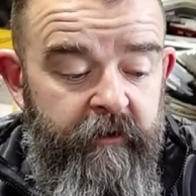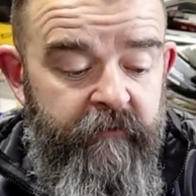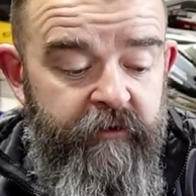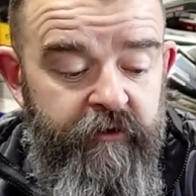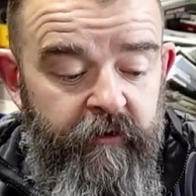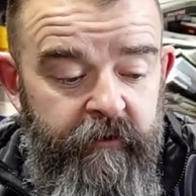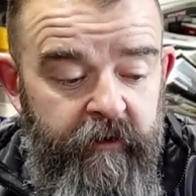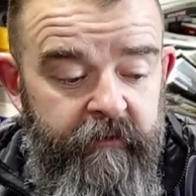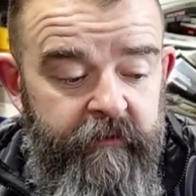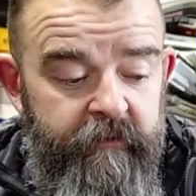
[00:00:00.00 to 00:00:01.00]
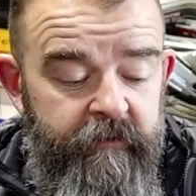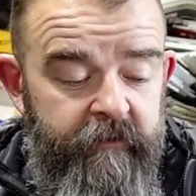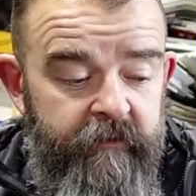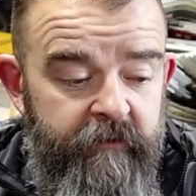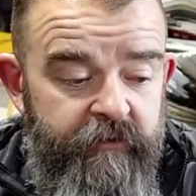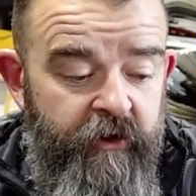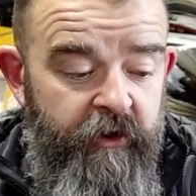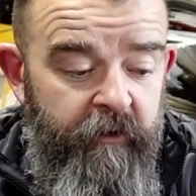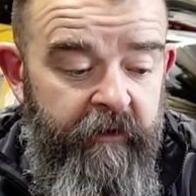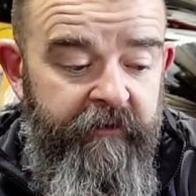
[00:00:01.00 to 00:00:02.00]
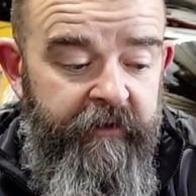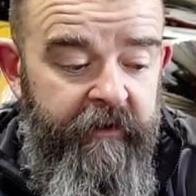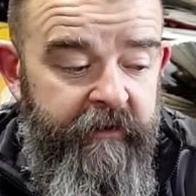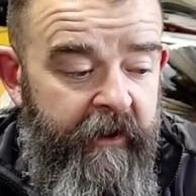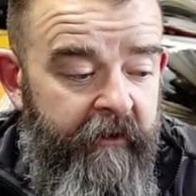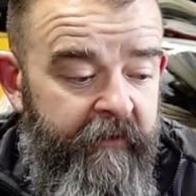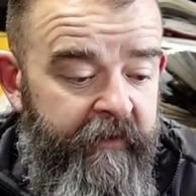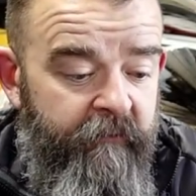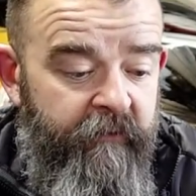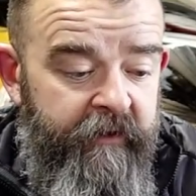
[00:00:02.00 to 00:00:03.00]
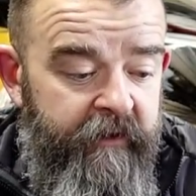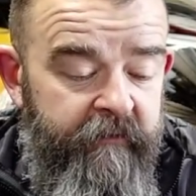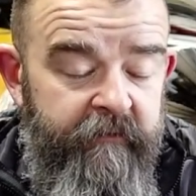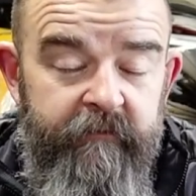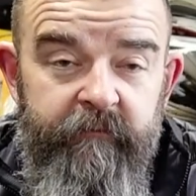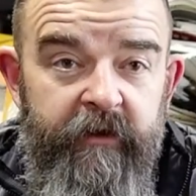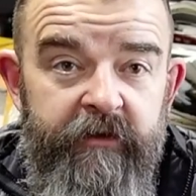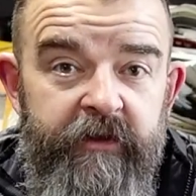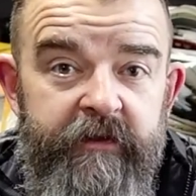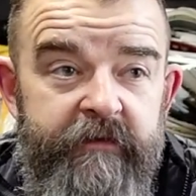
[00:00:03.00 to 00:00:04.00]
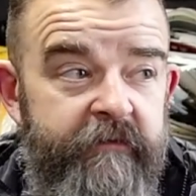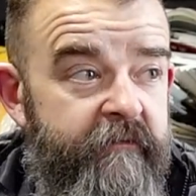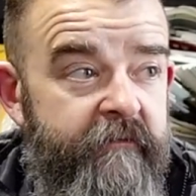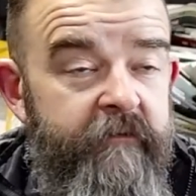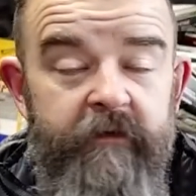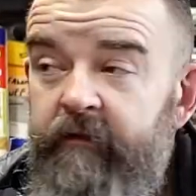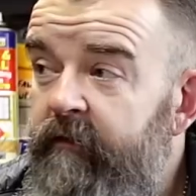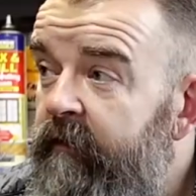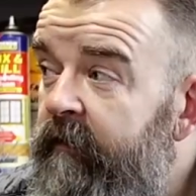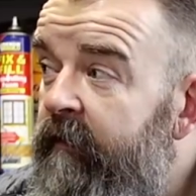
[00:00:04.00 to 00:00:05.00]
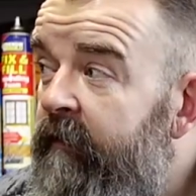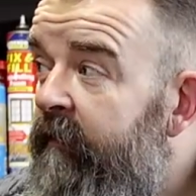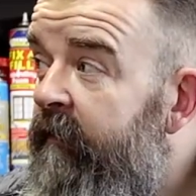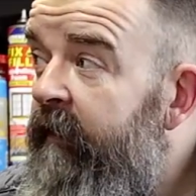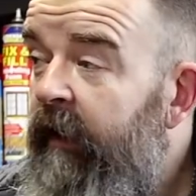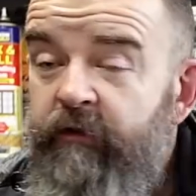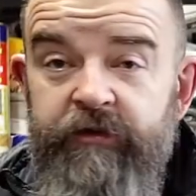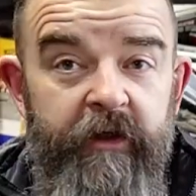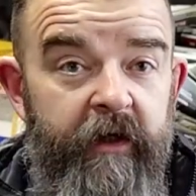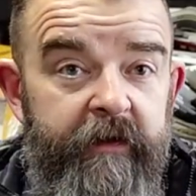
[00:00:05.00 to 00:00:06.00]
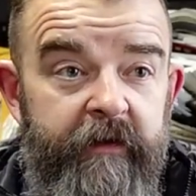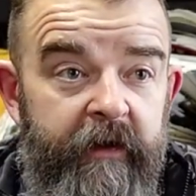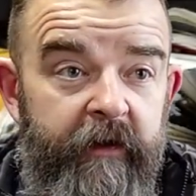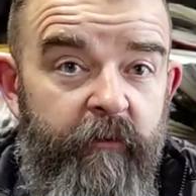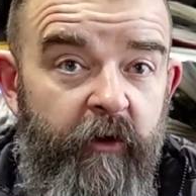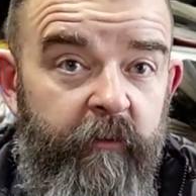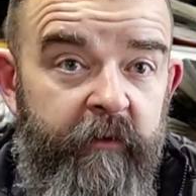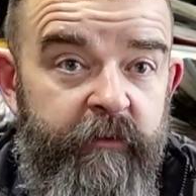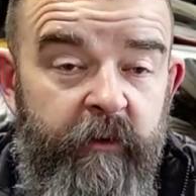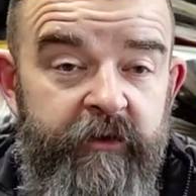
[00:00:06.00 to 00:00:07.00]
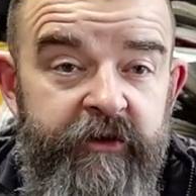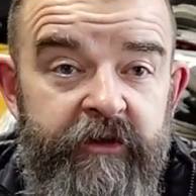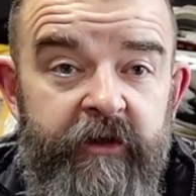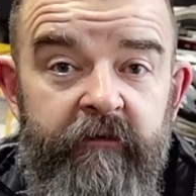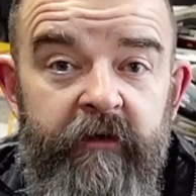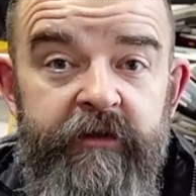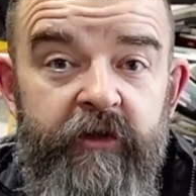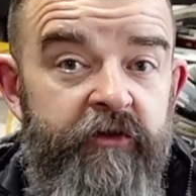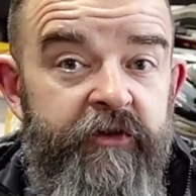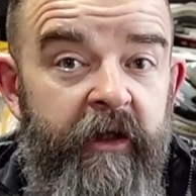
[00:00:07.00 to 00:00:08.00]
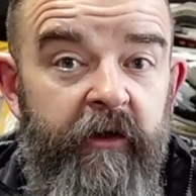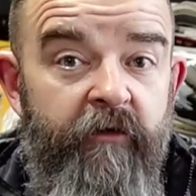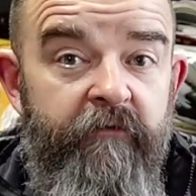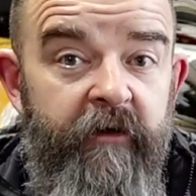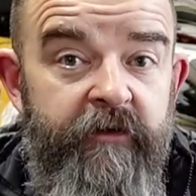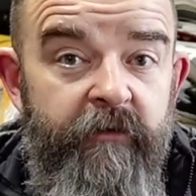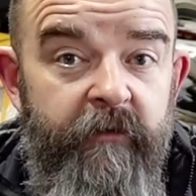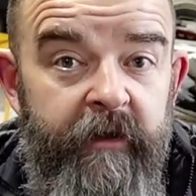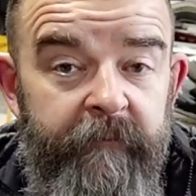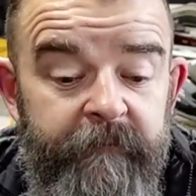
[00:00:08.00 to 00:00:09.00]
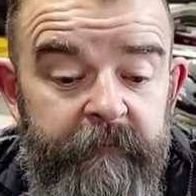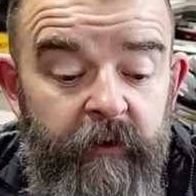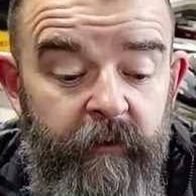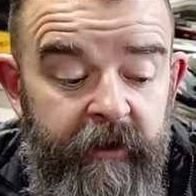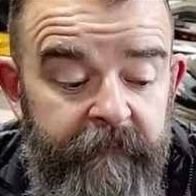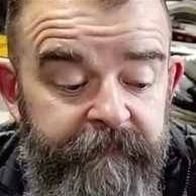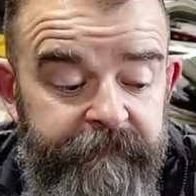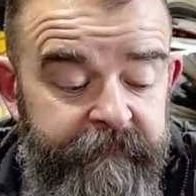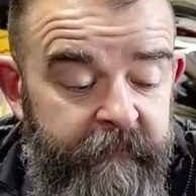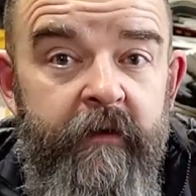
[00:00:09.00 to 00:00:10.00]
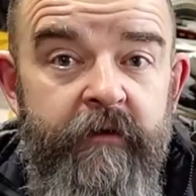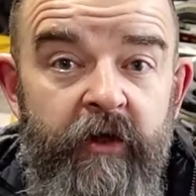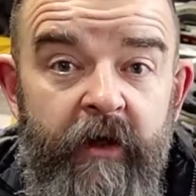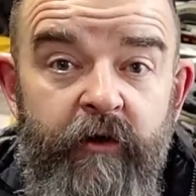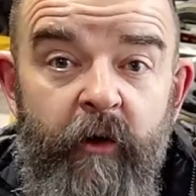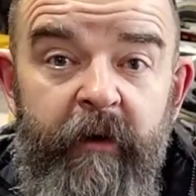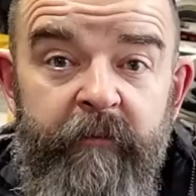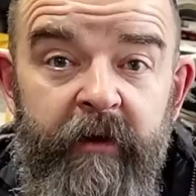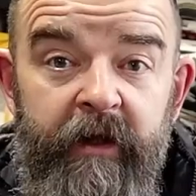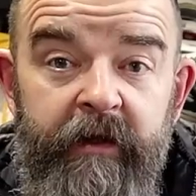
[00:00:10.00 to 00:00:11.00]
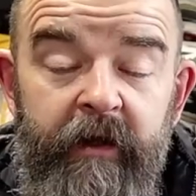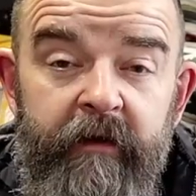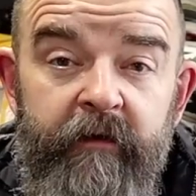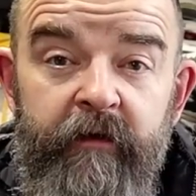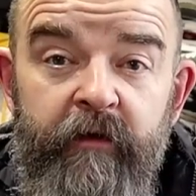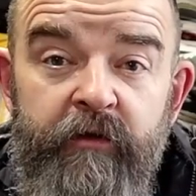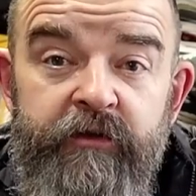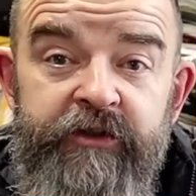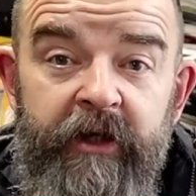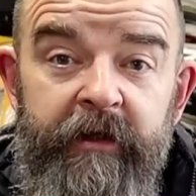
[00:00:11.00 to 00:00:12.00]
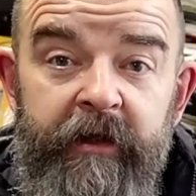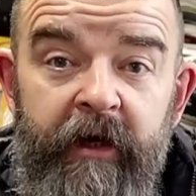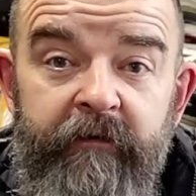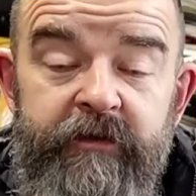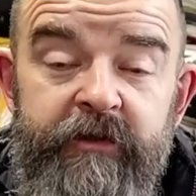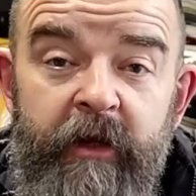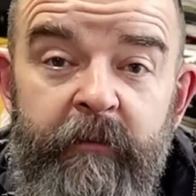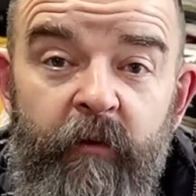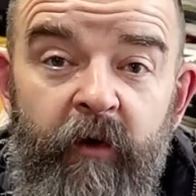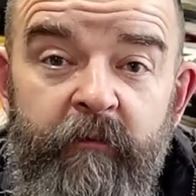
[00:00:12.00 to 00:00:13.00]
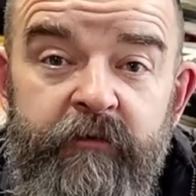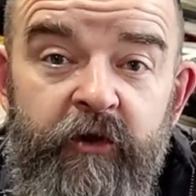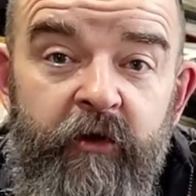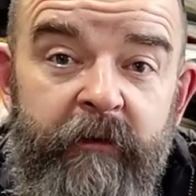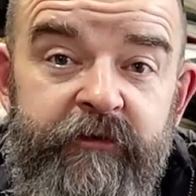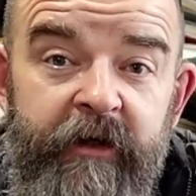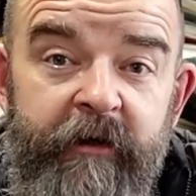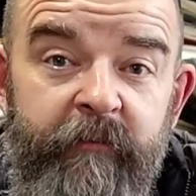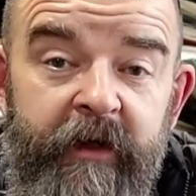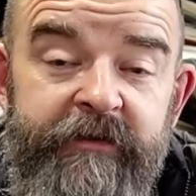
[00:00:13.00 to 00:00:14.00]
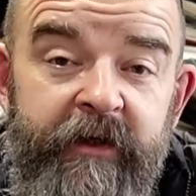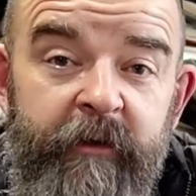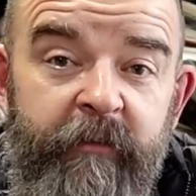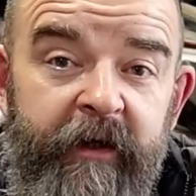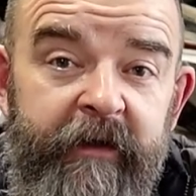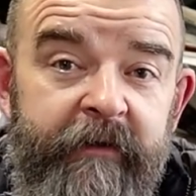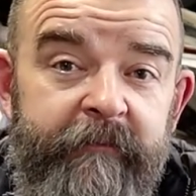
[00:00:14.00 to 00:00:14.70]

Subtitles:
for so long to cool everything down, and then within, because it's outside at the moment, it's probably 6 degrees, it doesn't take long for it to cool down. So yeah, not a bad bit of kit to stick in the garage to keep it warm, so you can go outside and maintain your bike.